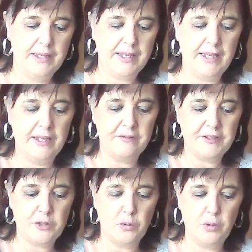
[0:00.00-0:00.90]
King of
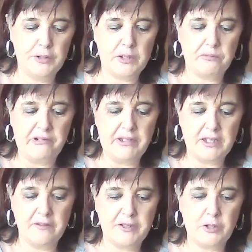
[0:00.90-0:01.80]
Swords,
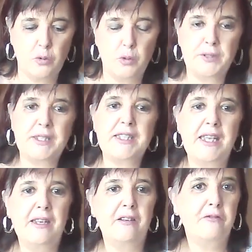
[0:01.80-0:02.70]
Prince of Swords,
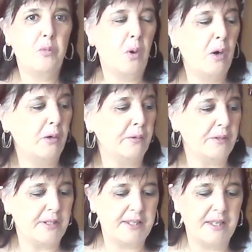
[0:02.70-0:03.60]
Ten of
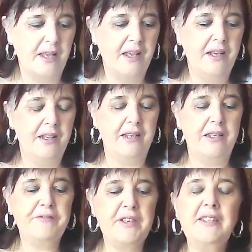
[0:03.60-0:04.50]
Wands
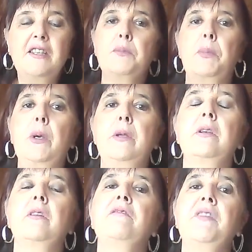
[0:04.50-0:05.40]
lifting this
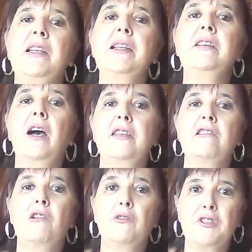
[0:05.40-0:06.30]
burden of feeling like
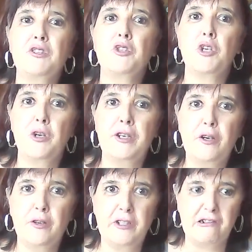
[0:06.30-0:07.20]
you're on this journey
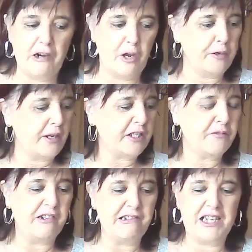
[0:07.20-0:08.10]
on your own. It's
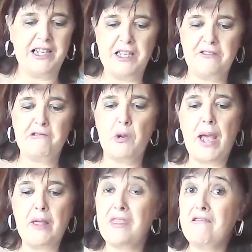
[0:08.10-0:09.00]
very clear
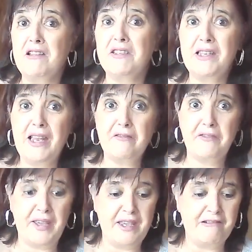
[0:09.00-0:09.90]
throughout there is love
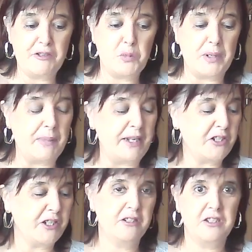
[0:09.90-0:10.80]
here, as we
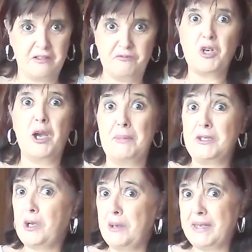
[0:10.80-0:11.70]
mentioned time and
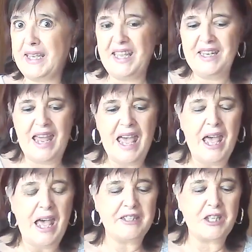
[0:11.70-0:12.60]
time again.
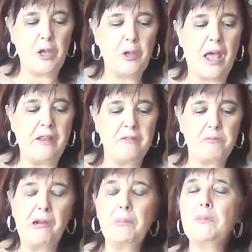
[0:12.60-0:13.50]
So
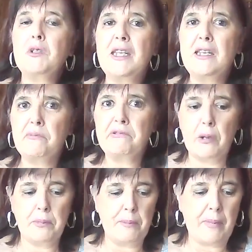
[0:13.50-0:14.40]
problem shared,
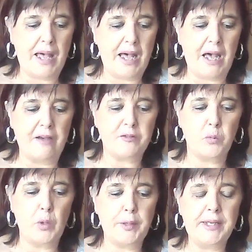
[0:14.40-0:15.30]
problem halved,
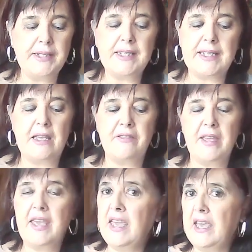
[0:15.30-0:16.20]
working together
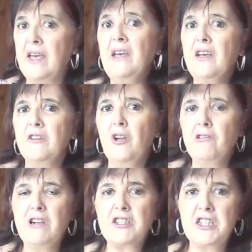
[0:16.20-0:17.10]
here,
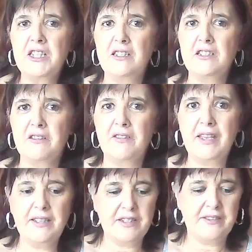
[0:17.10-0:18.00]
not rushing into
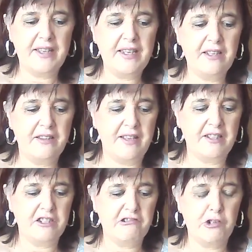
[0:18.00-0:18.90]
things, thinking
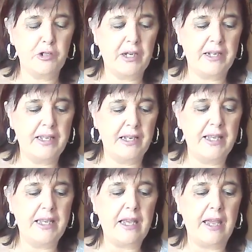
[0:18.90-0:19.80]
things through
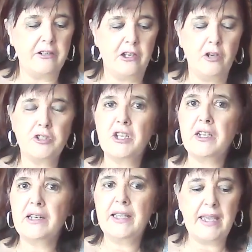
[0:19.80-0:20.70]
clearly and
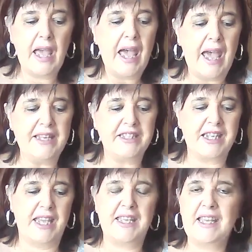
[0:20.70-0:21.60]
logically and
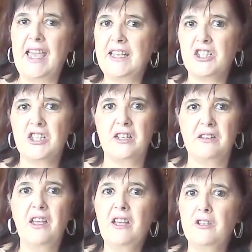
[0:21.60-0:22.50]
taking action,
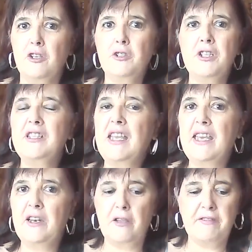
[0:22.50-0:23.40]
using your
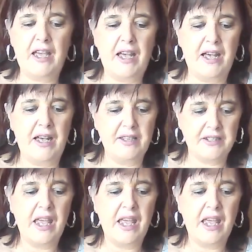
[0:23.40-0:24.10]
head over your heart